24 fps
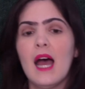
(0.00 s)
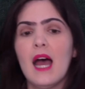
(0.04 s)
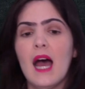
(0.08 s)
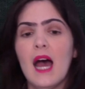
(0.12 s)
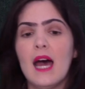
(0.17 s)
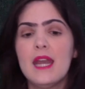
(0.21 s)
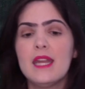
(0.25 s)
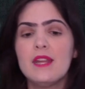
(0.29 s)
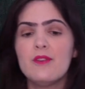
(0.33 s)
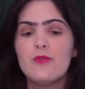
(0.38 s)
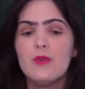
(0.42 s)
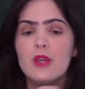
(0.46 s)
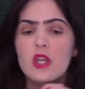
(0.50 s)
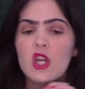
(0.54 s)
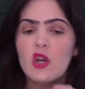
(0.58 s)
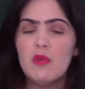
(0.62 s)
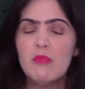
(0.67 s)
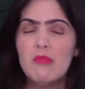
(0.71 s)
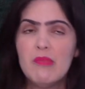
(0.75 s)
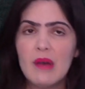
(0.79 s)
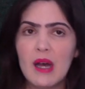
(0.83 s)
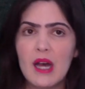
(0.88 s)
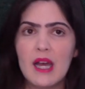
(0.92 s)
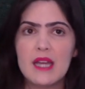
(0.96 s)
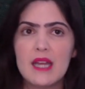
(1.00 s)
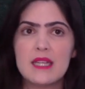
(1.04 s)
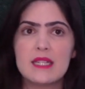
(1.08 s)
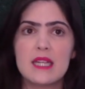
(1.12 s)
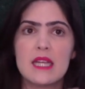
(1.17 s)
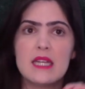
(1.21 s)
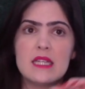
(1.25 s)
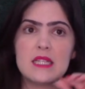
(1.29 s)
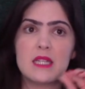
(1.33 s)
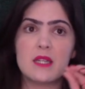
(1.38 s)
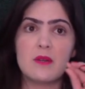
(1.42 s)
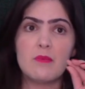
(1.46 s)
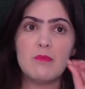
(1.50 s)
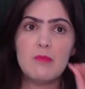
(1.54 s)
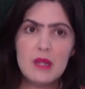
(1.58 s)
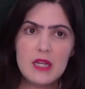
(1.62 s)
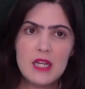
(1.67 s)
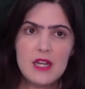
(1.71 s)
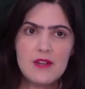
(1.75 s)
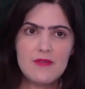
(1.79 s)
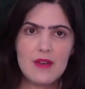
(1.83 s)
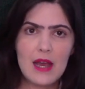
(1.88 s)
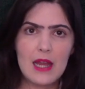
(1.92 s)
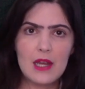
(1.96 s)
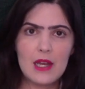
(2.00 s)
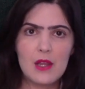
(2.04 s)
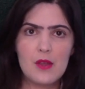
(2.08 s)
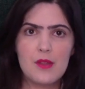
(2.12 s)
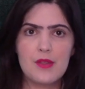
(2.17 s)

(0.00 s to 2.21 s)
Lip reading: And if we combine the intermediate value